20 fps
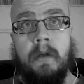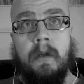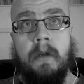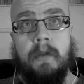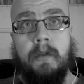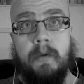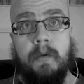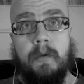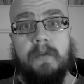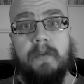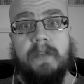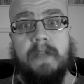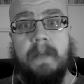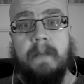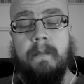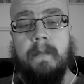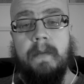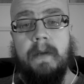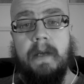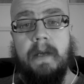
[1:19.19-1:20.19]
use
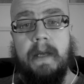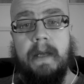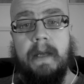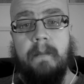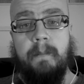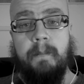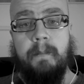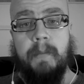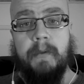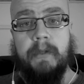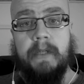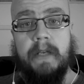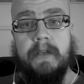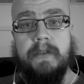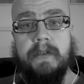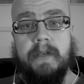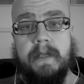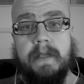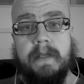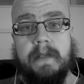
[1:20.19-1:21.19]
them and
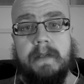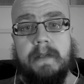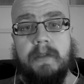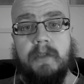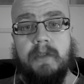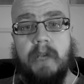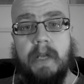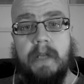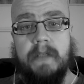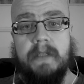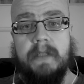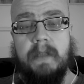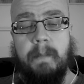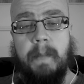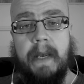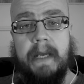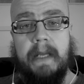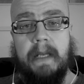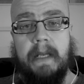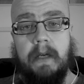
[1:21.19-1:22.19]
potentially change the
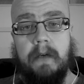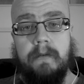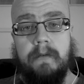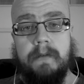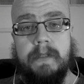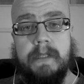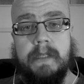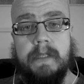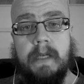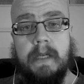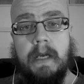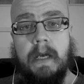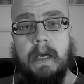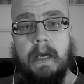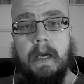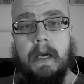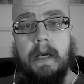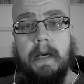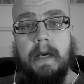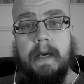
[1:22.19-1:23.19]
payloads,
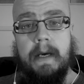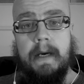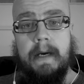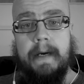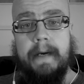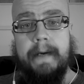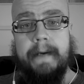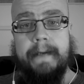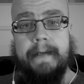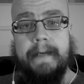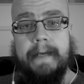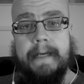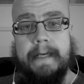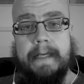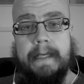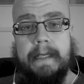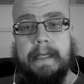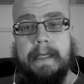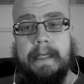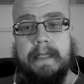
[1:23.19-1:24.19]
uh, I
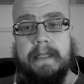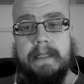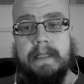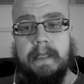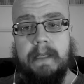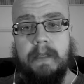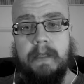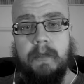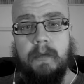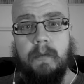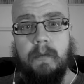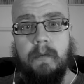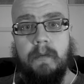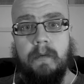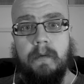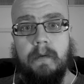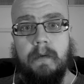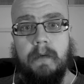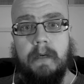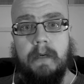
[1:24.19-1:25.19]
can easily do
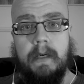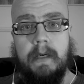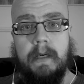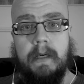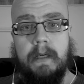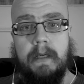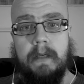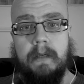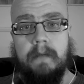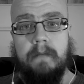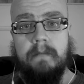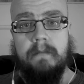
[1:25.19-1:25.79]
uh,